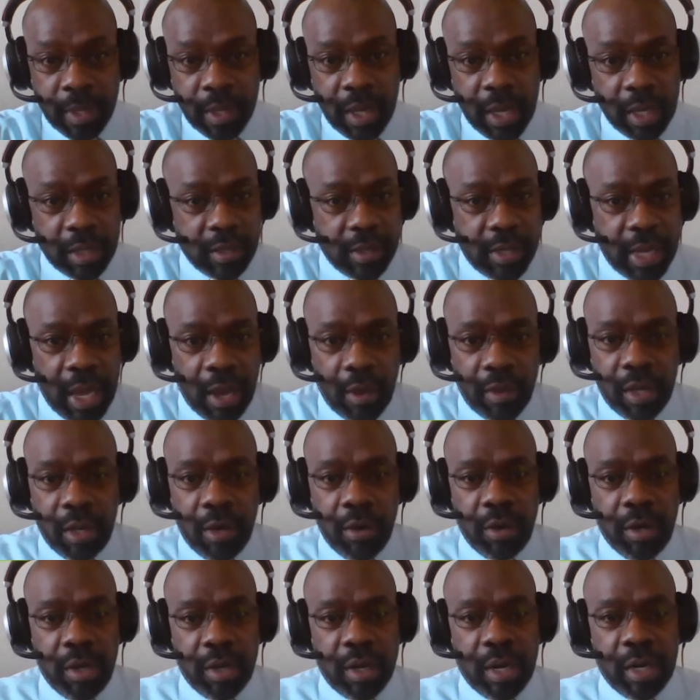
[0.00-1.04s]
it's now
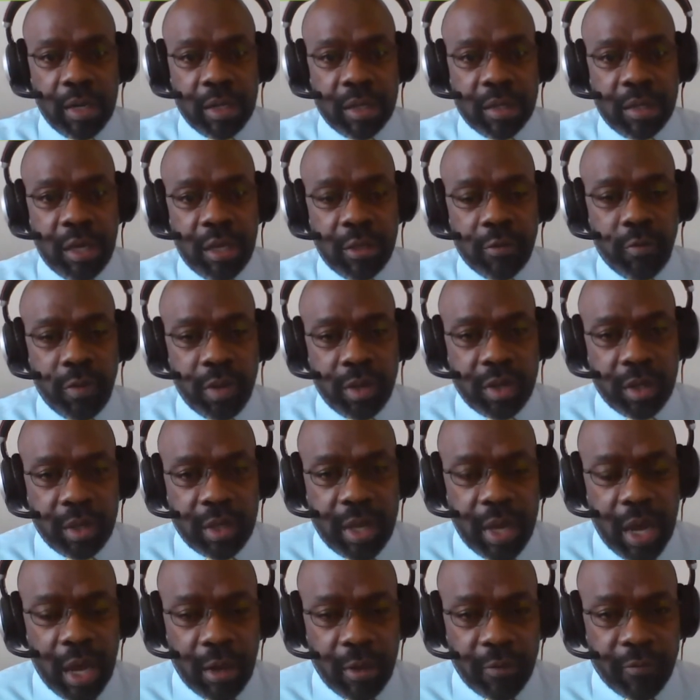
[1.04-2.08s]
here in the united states with the
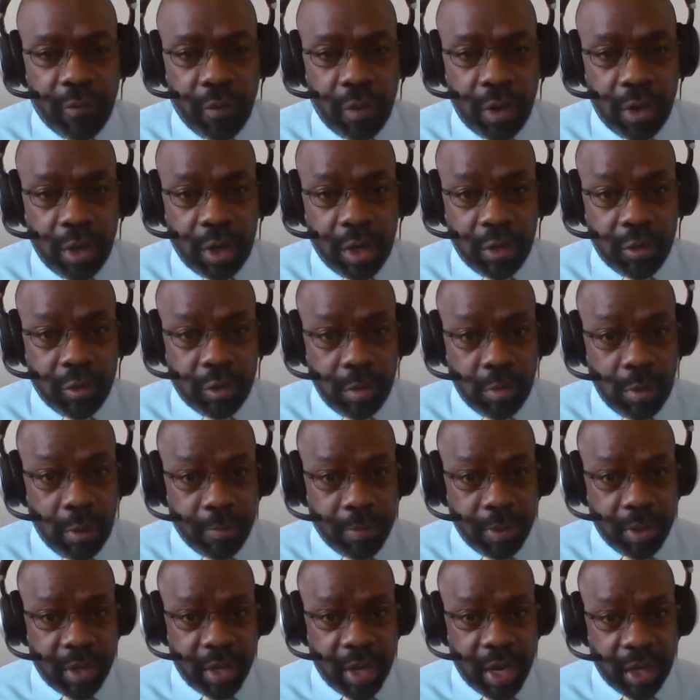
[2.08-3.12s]
california consumer
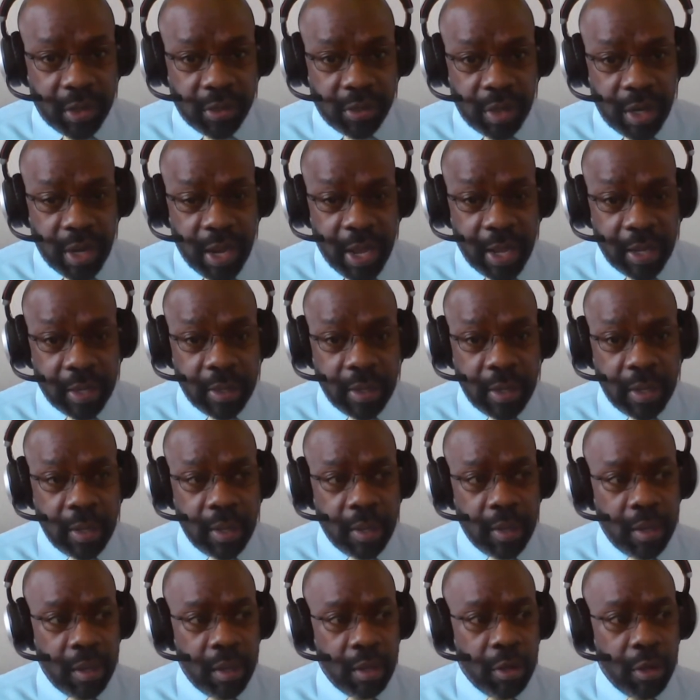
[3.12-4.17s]
protection act
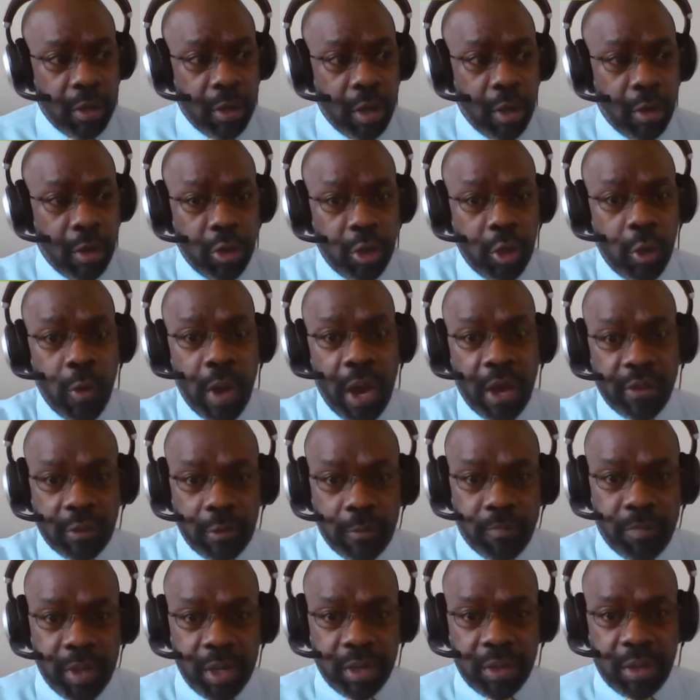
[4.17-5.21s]
you know you as
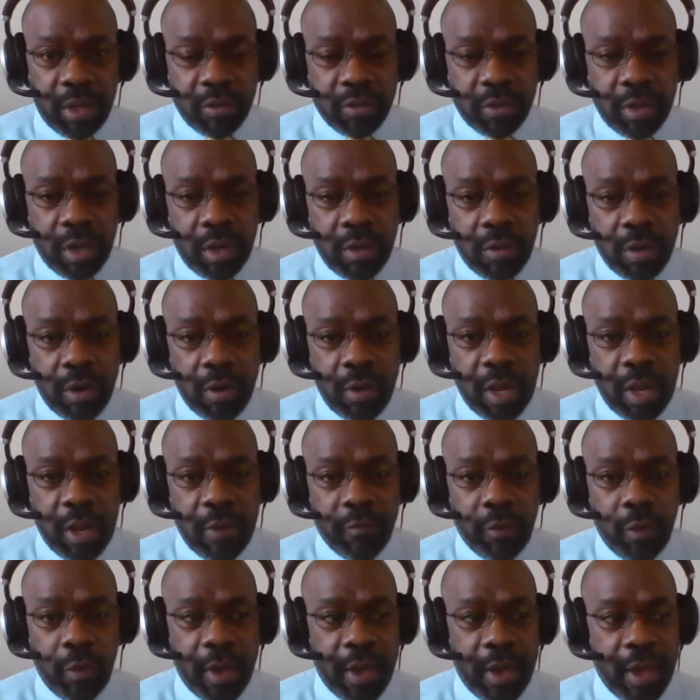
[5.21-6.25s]
a business owner
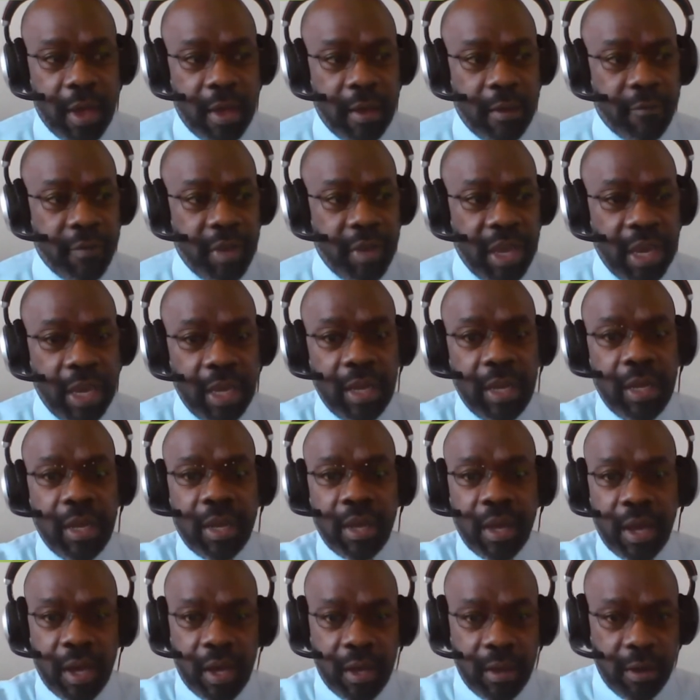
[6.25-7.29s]
if you have any
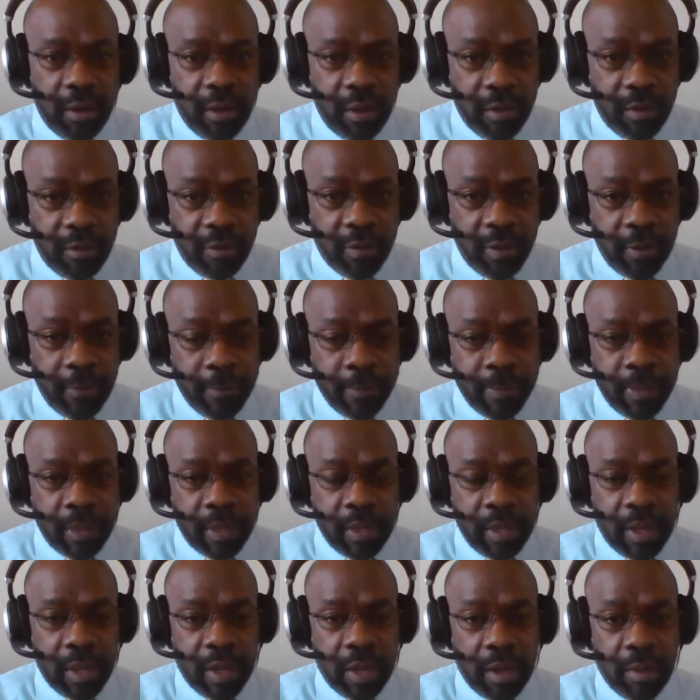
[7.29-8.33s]
kind of
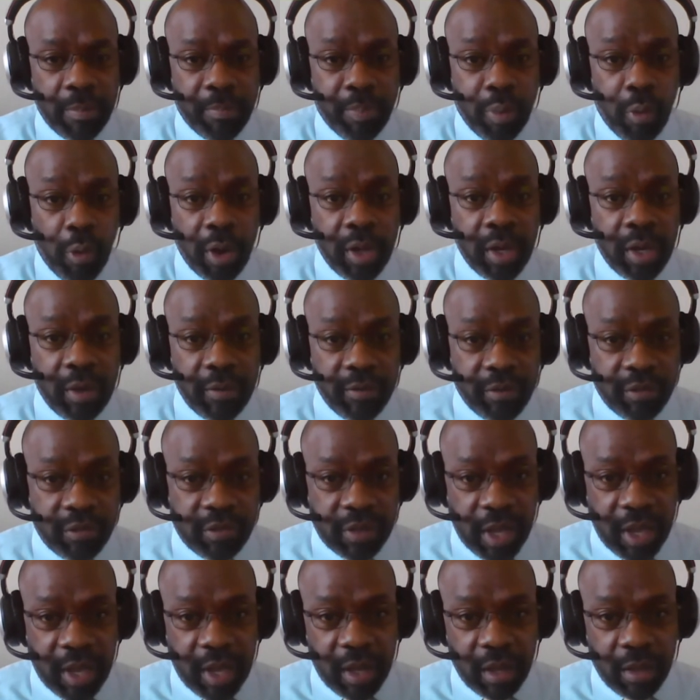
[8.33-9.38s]
uh, point of
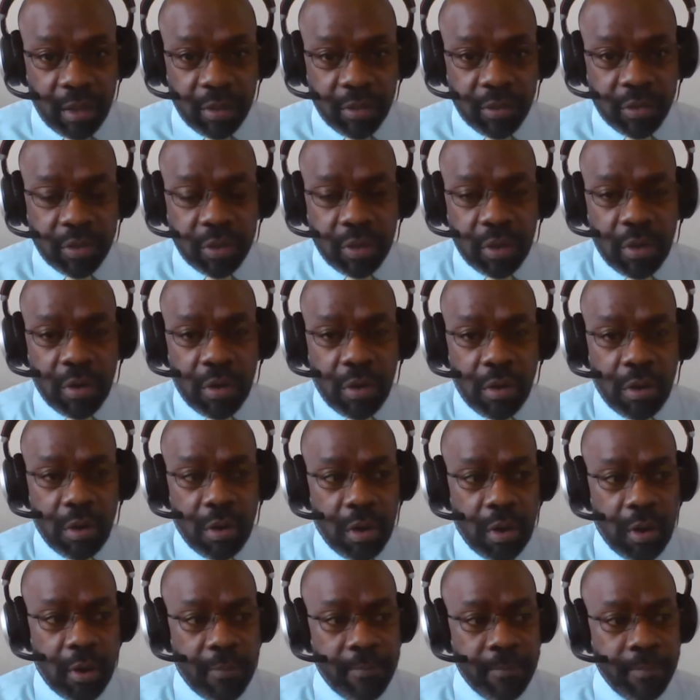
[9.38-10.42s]
sales
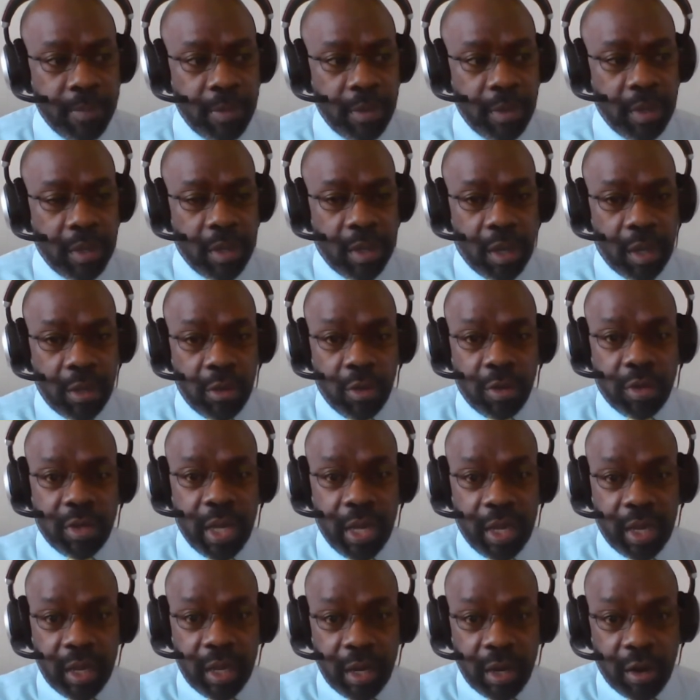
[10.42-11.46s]
or uh, you're
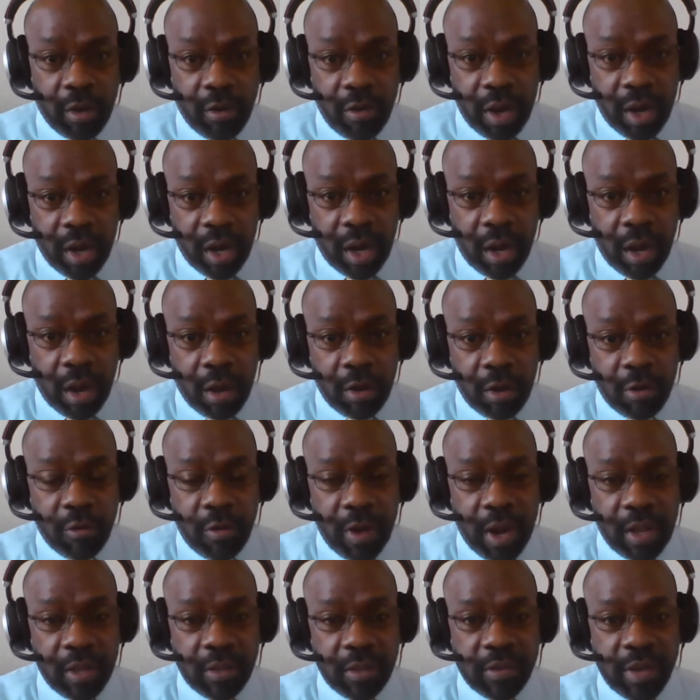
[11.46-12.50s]
taking a credit card
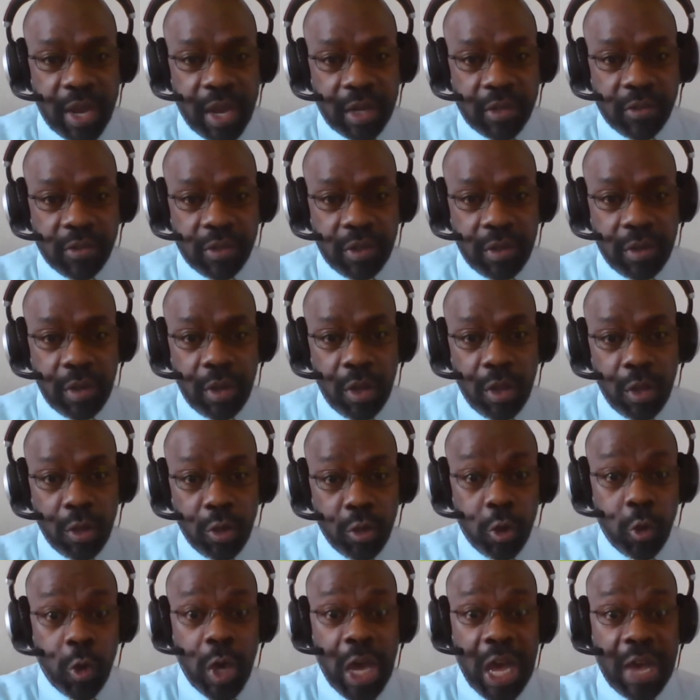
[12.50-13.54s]
transaction
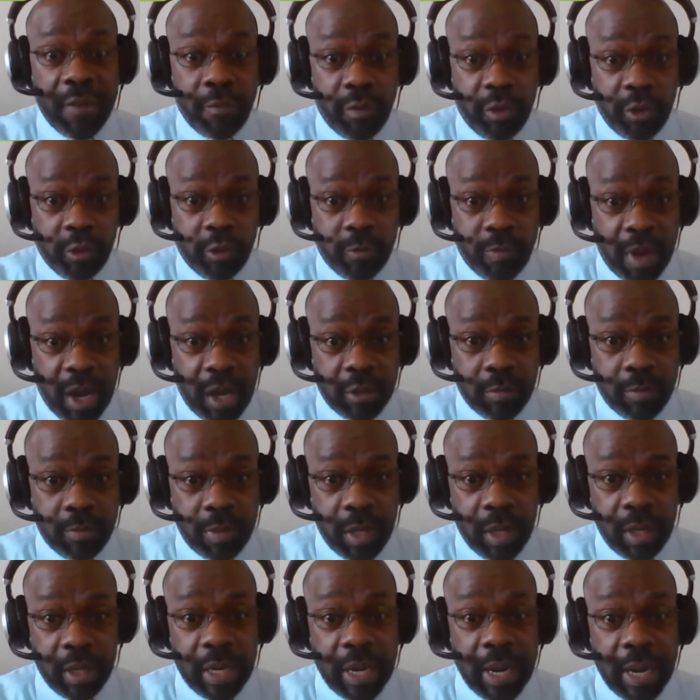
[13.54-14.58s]
you have a
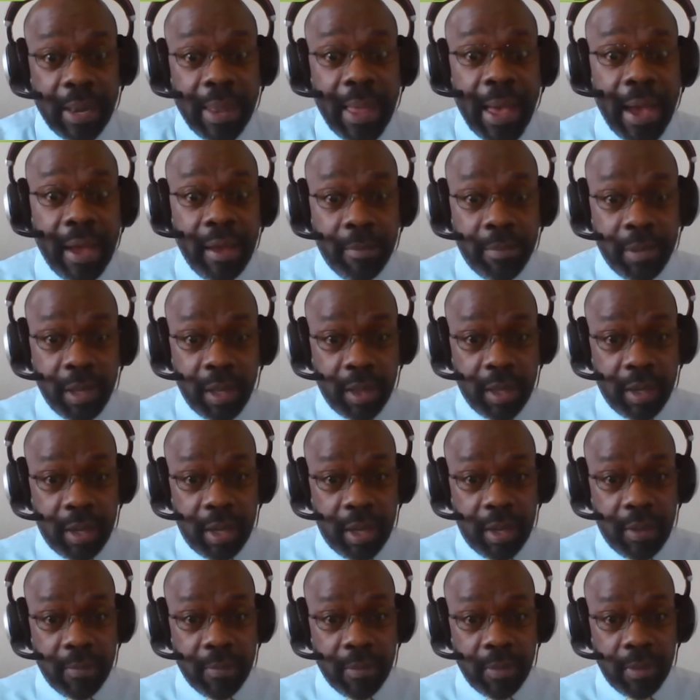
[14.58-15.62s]
responsibility and a
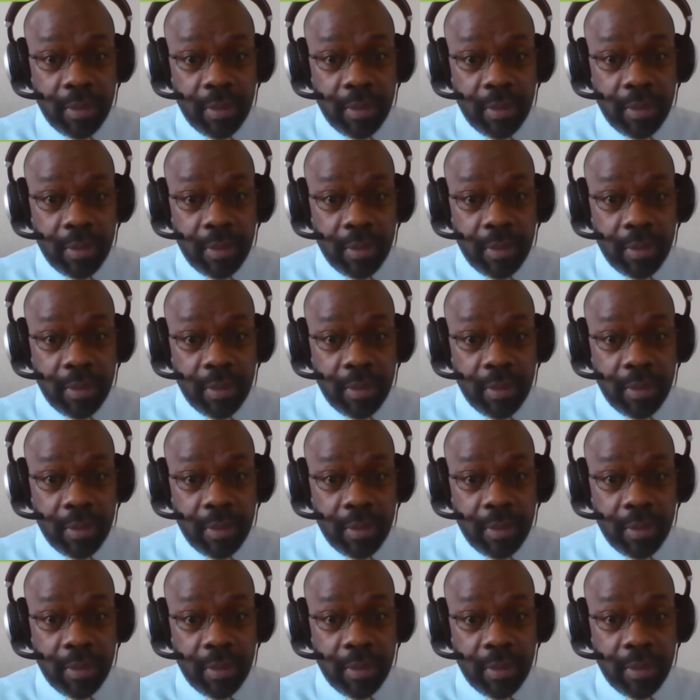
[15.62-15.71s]
liability